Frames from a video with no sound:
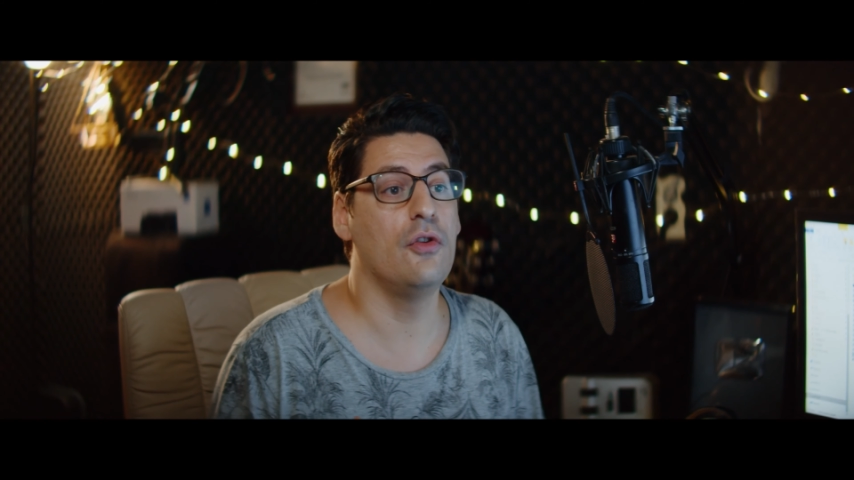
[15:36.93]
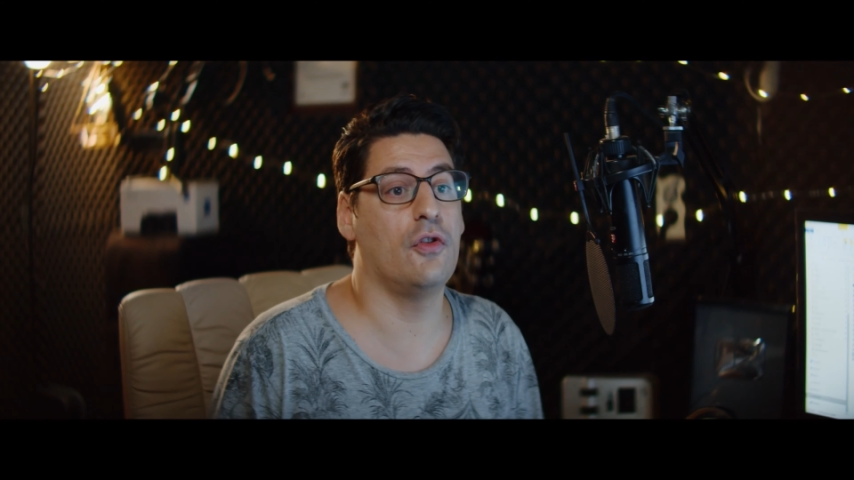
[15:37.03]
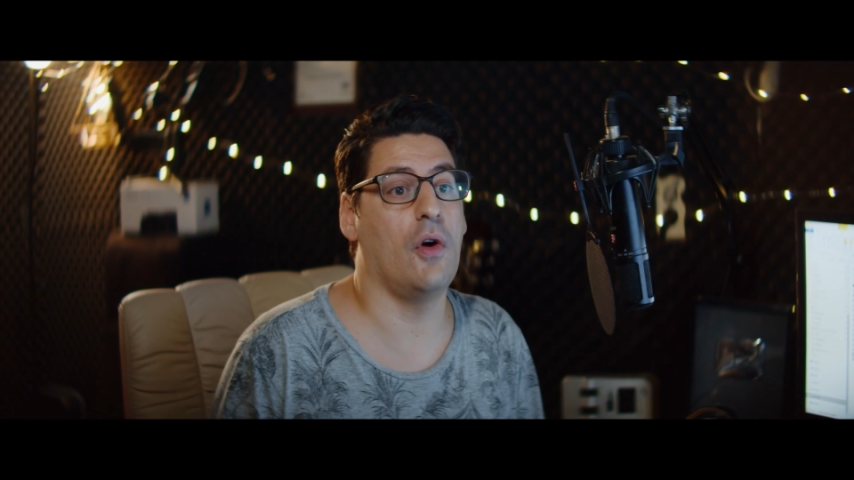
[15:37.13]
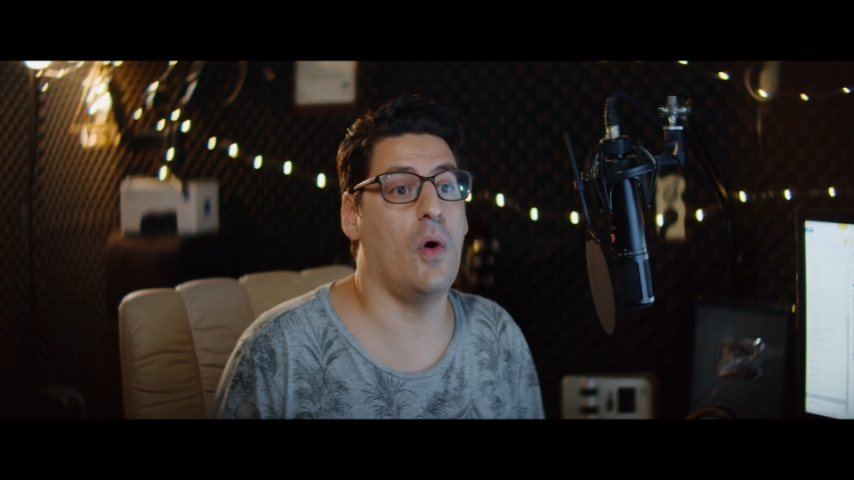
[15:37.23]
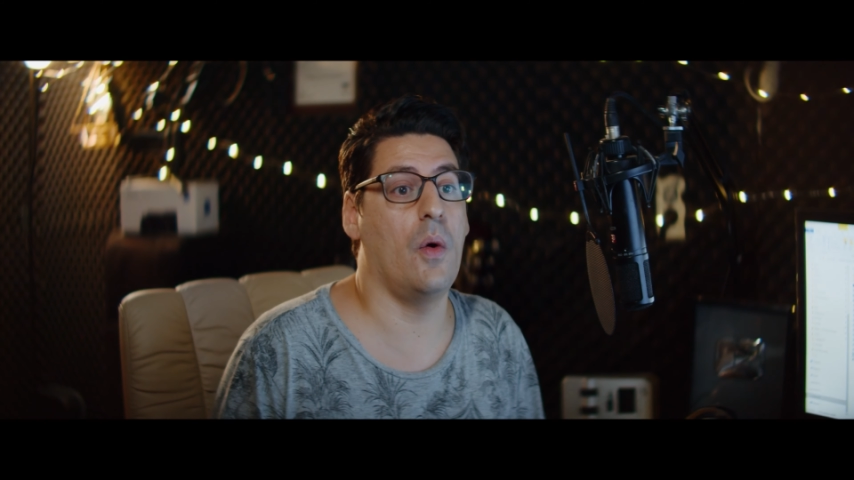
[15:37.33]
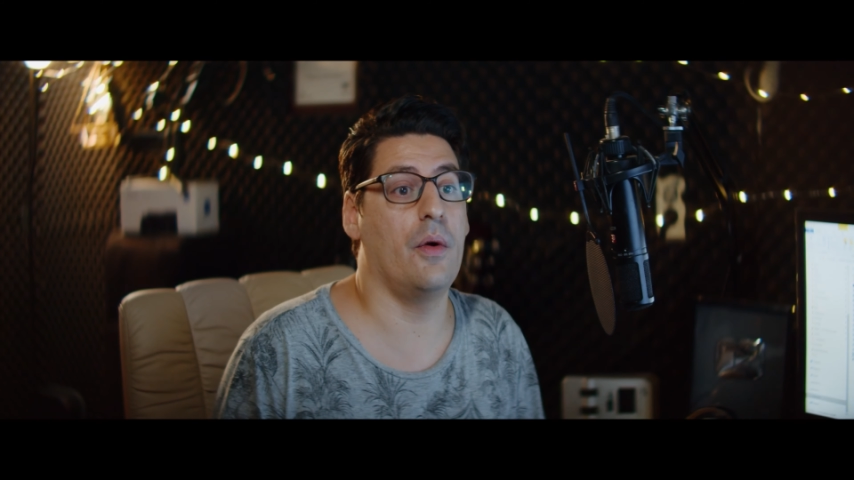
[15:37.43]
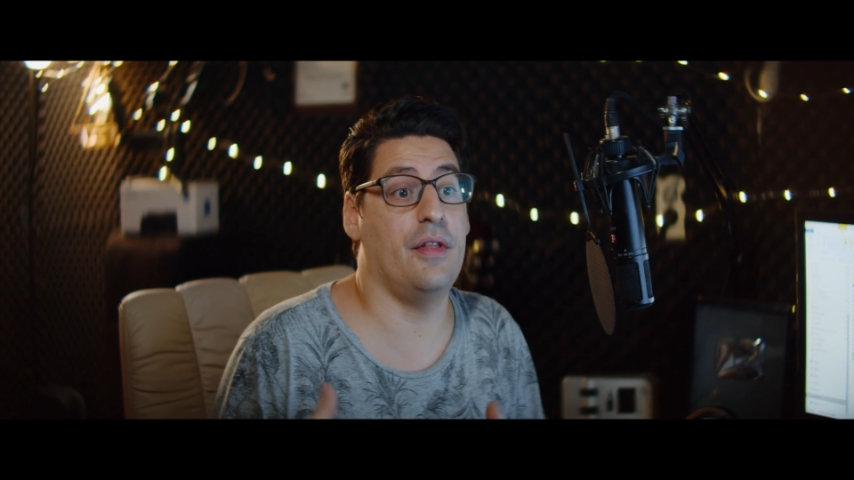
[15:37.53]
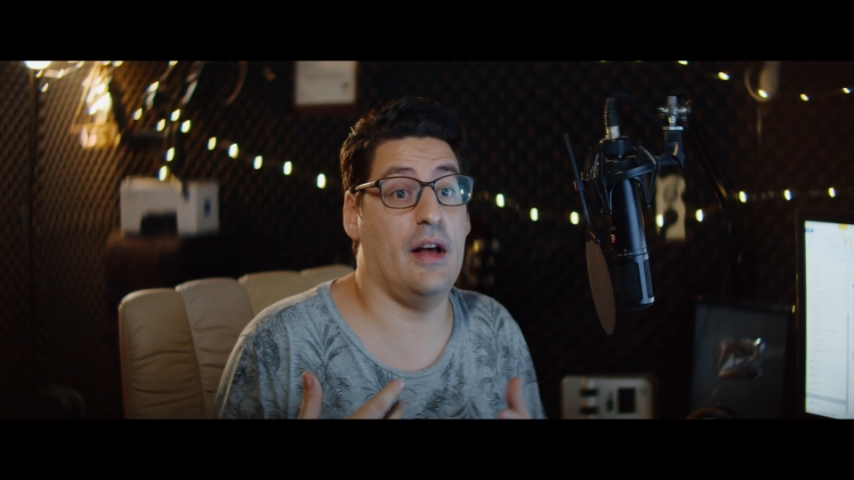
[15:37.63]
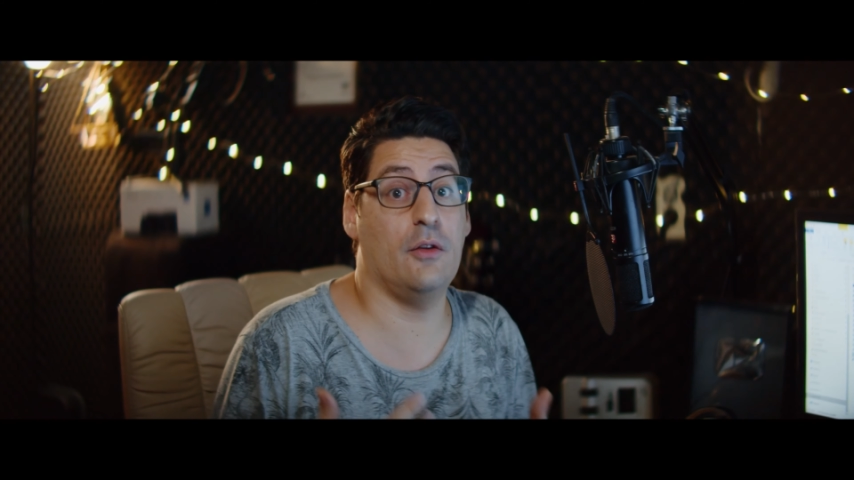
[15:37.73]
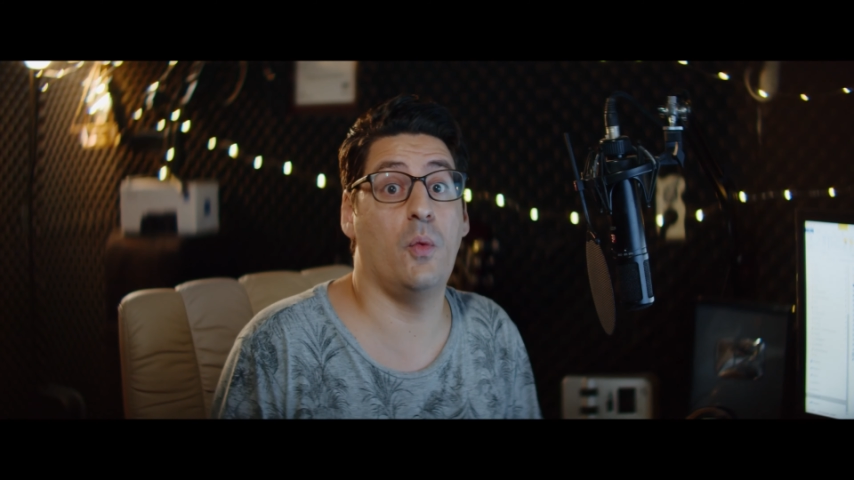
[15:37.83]
so
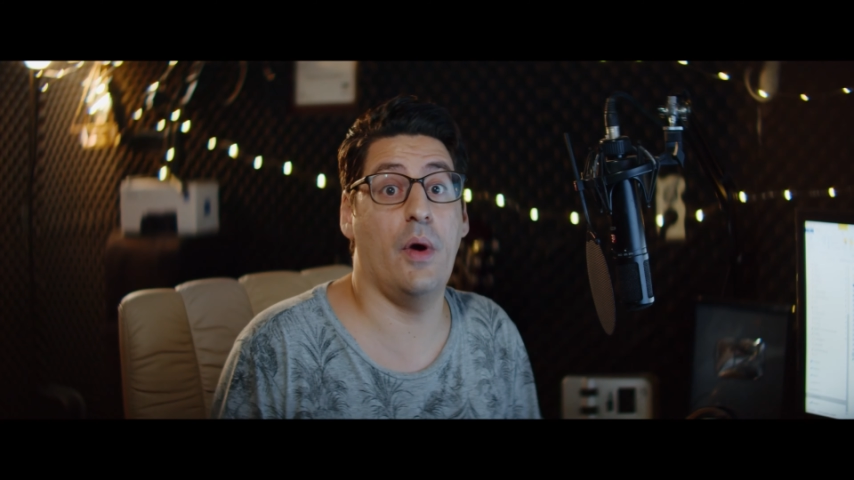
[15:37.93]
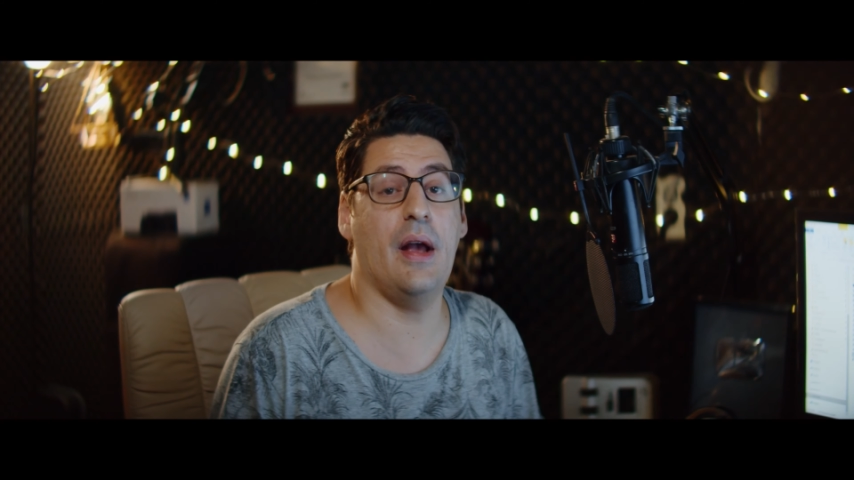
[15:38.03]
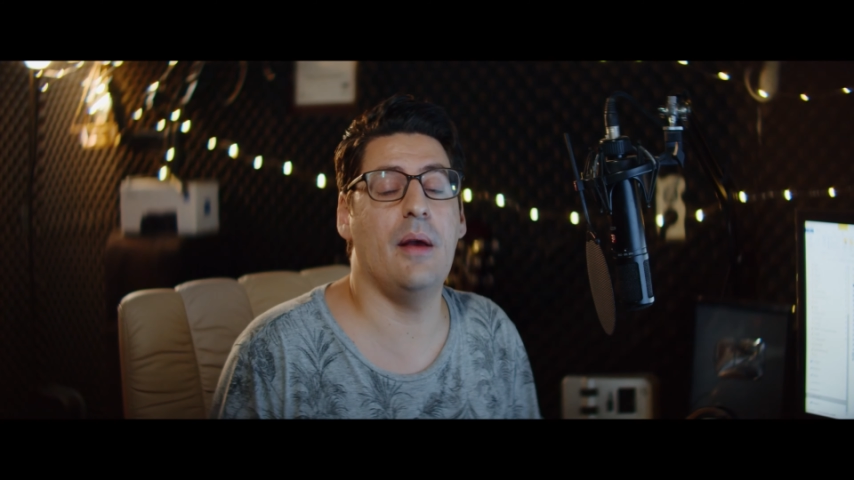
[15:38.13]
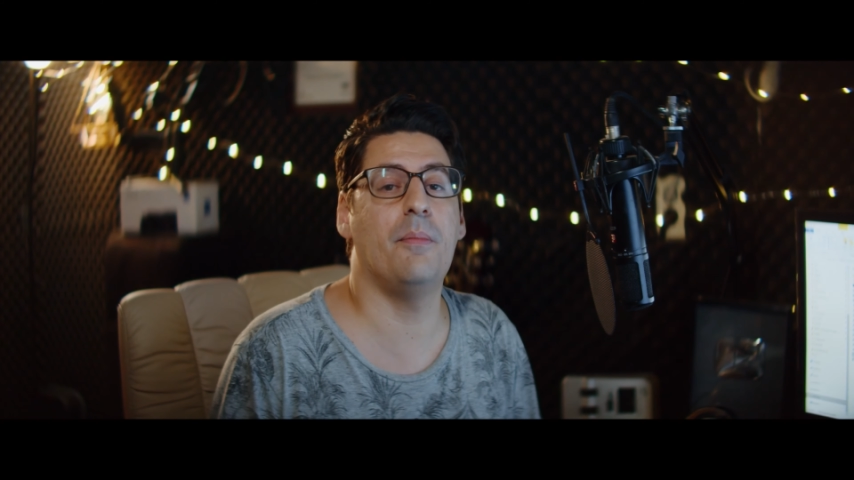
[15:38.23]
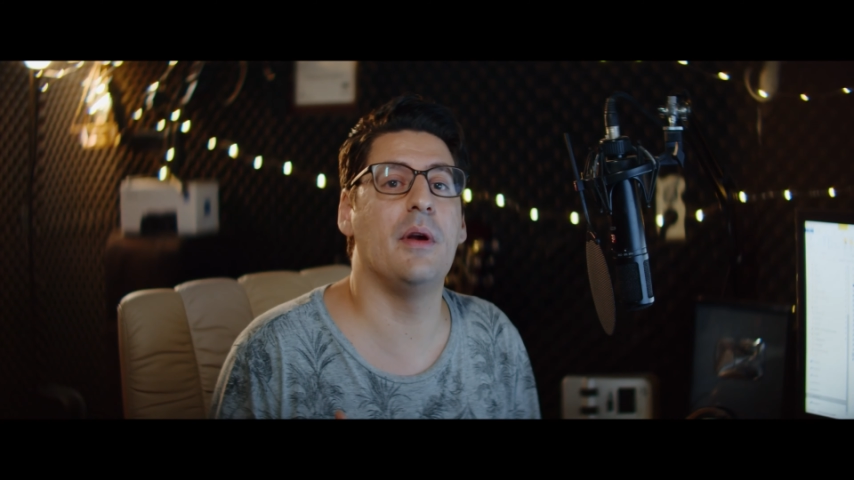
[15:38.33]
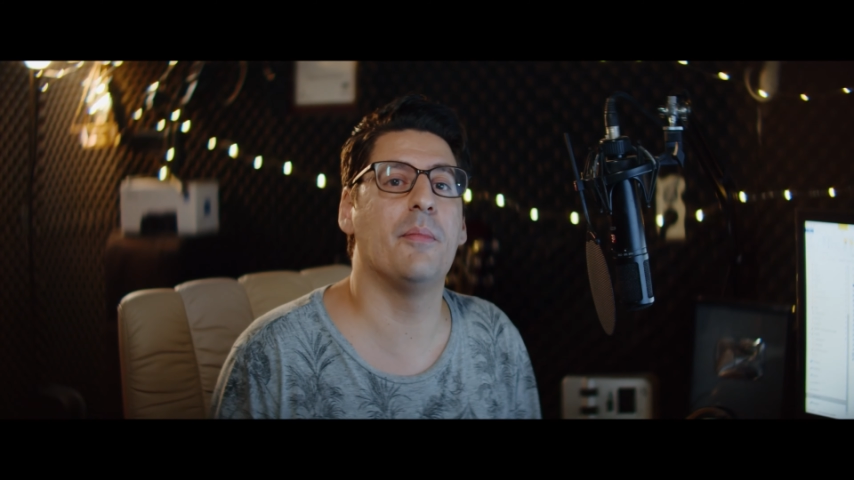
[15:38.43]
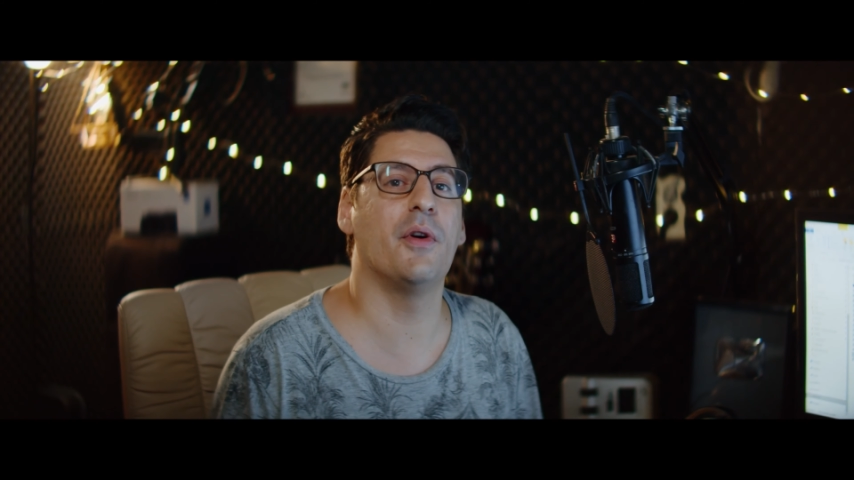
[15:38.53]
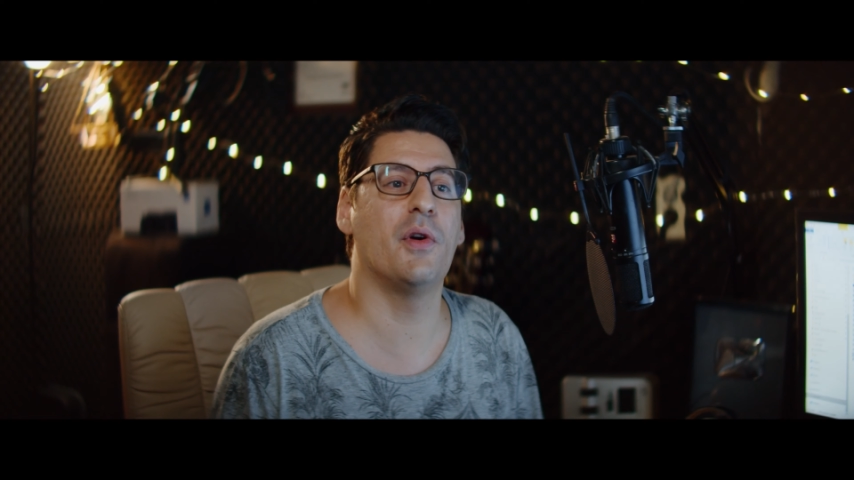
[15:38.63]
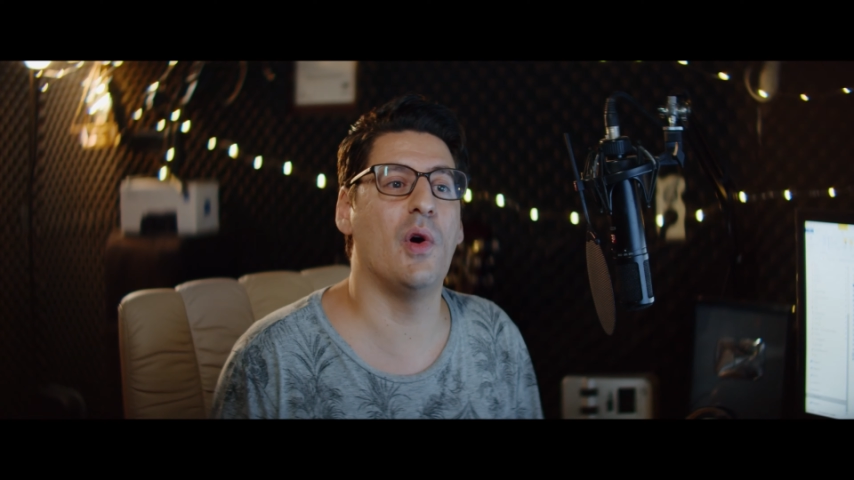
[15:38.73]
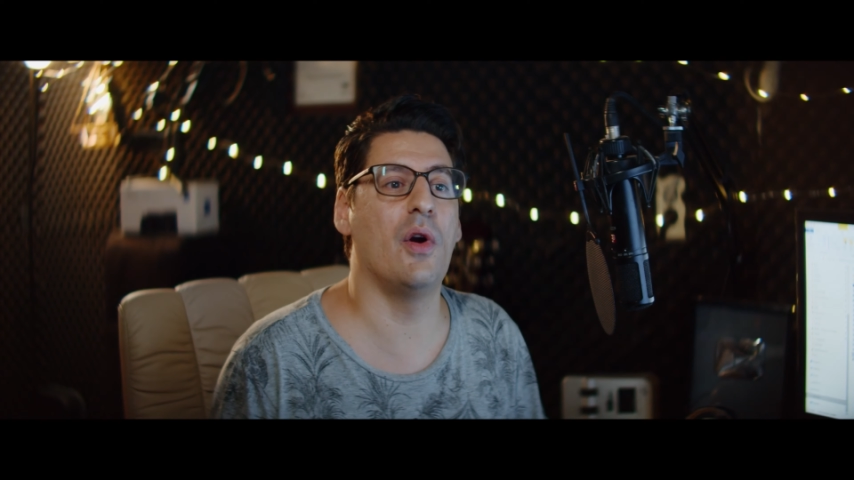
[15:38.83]
that way
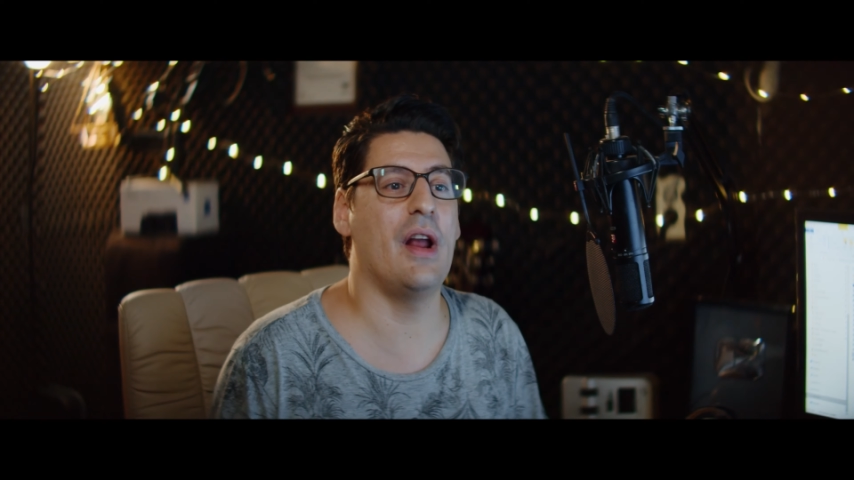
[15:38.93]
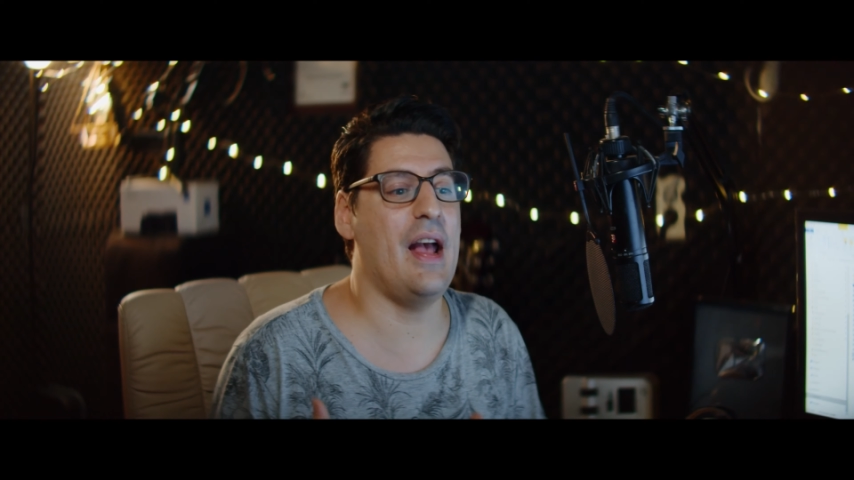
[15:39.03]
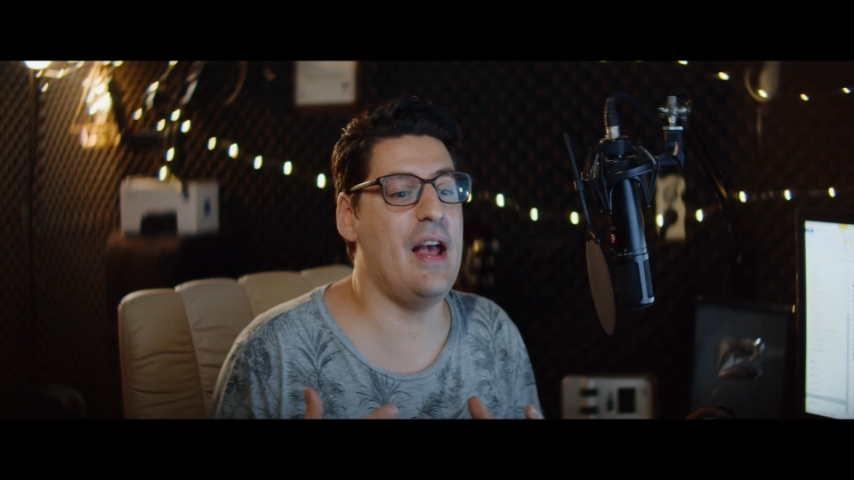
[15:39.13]
people call